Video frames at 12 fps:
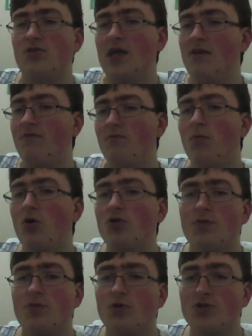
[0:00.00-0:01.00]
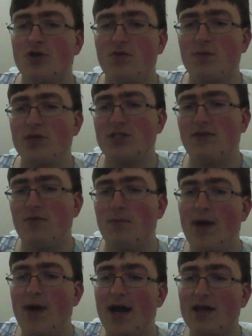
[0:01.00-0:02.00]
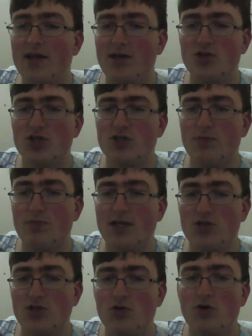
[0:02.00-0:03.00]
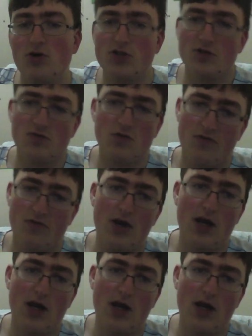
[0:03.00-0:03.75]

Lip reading: even multiples of them isn't even bad, like you just play 2 cards to draw 3.